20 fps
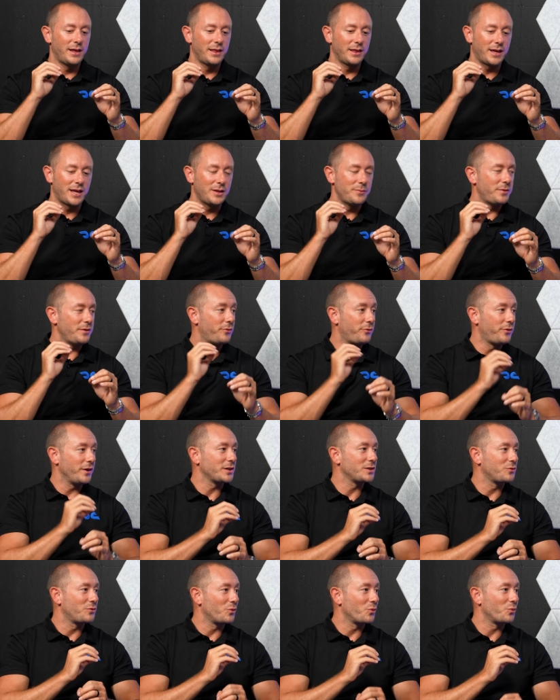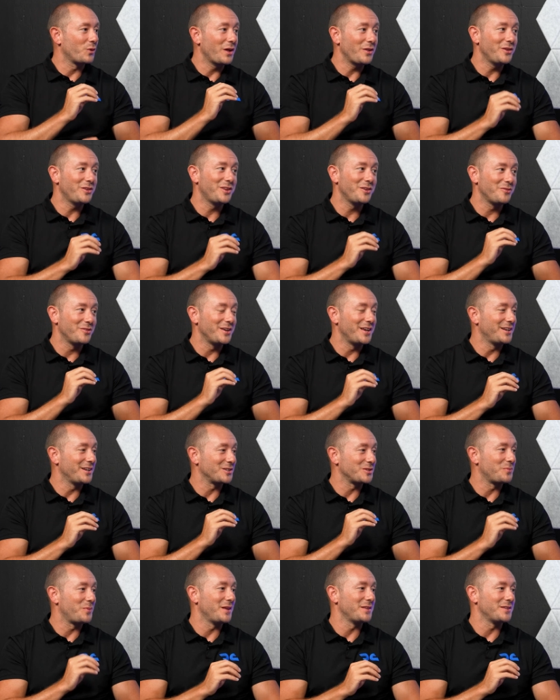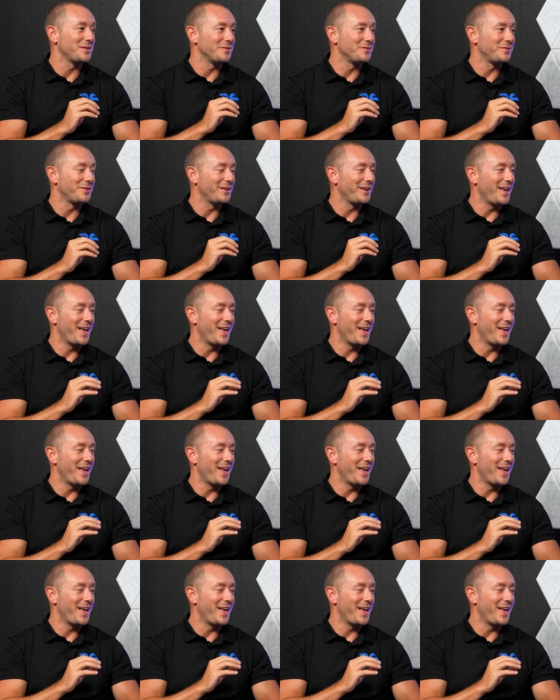can be fixed for relatively inexpensive.